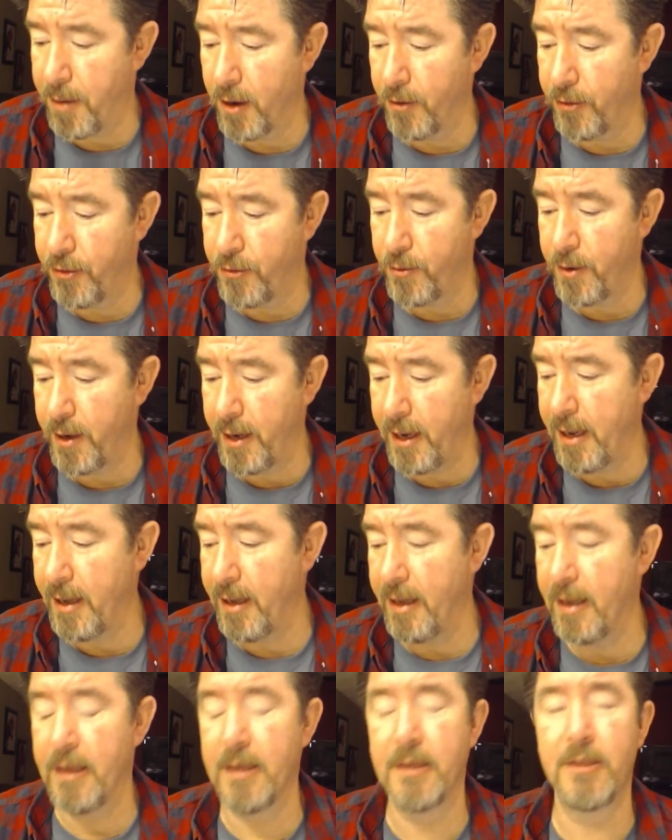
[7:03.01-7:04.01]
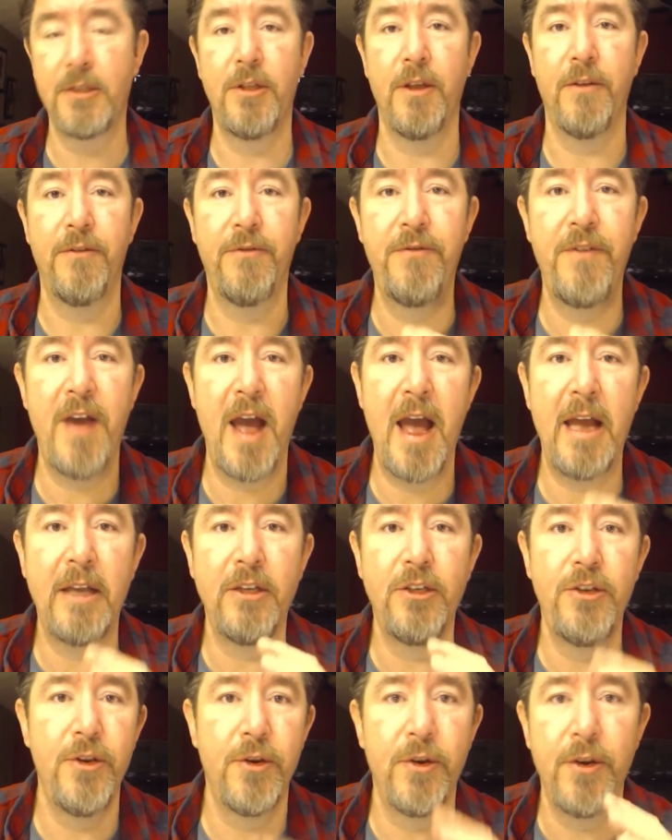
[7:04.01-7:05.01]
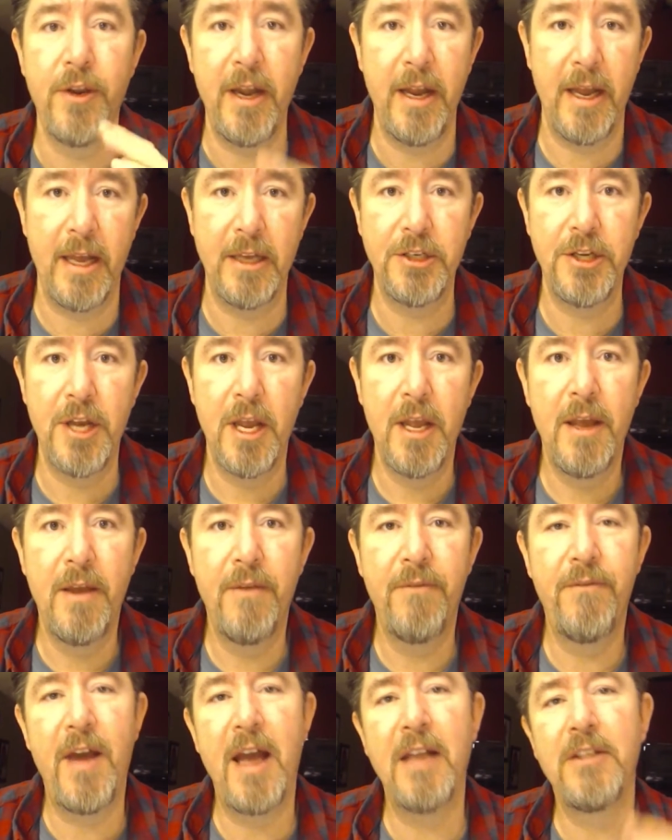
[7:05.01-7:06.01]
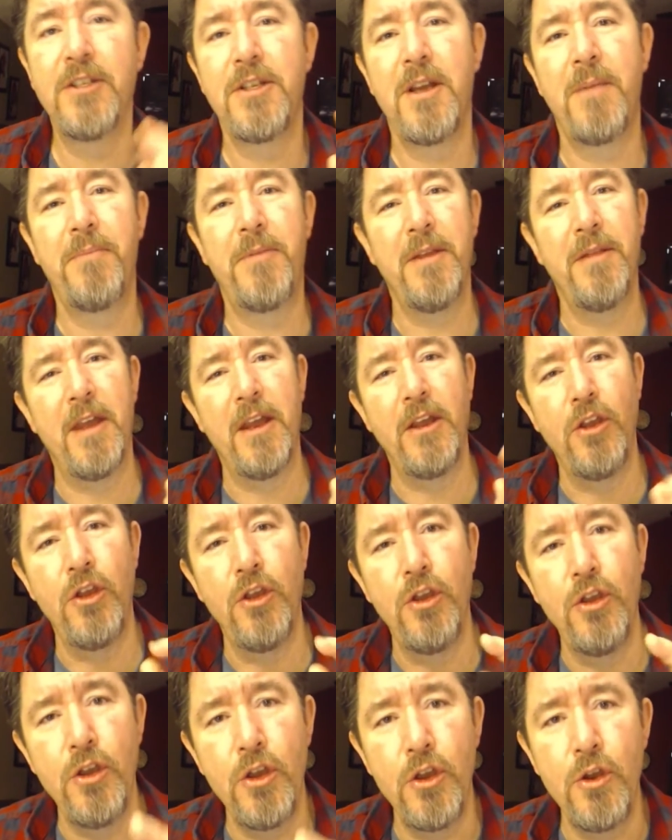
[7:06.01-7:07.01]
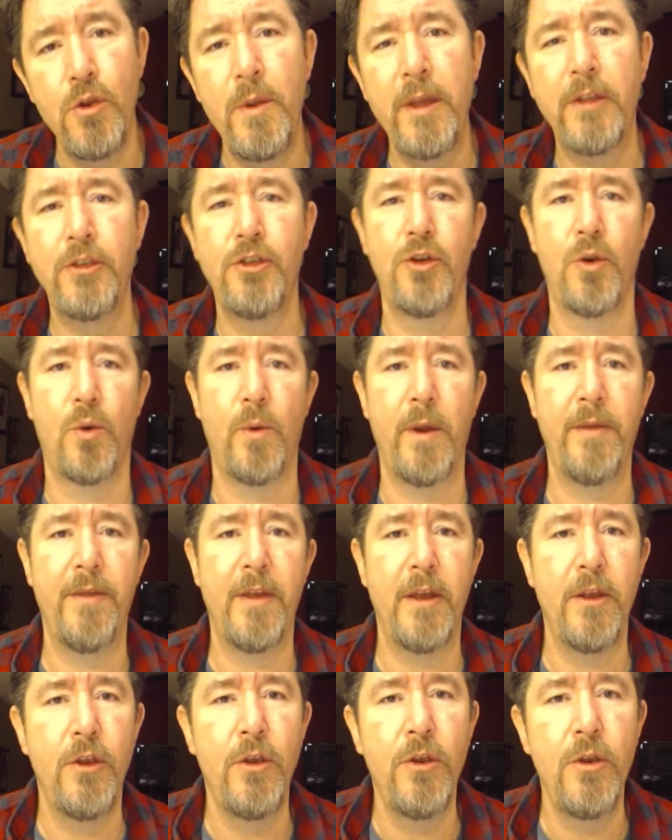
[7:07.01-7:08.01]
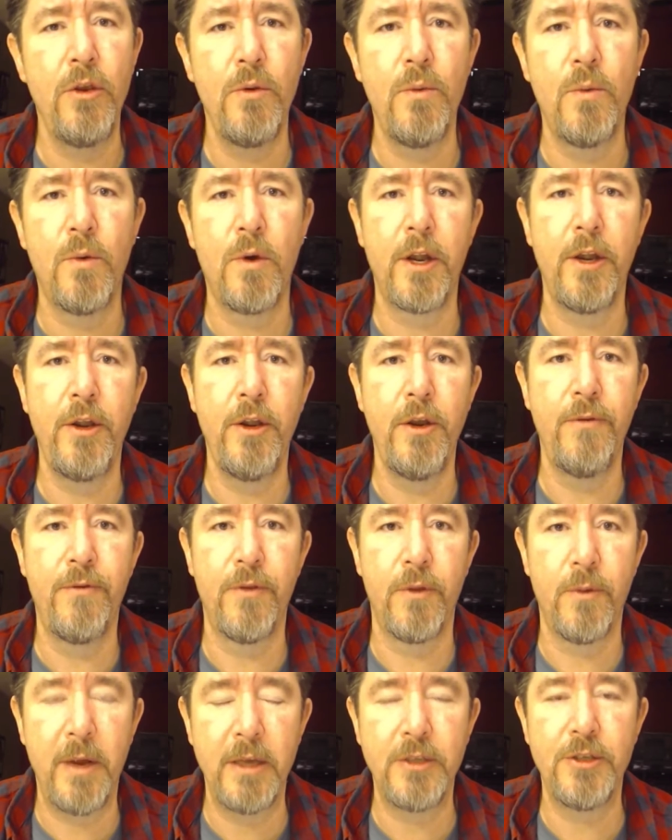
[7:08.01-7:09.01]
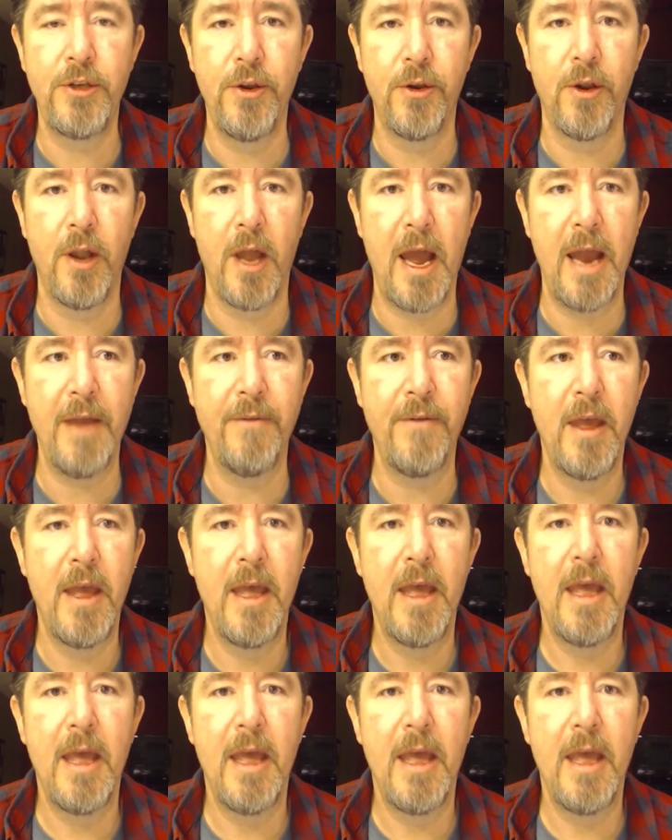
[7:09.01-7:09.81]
3 is to find your niche. Find something that you enjoy, that you want to do for the rest of your life,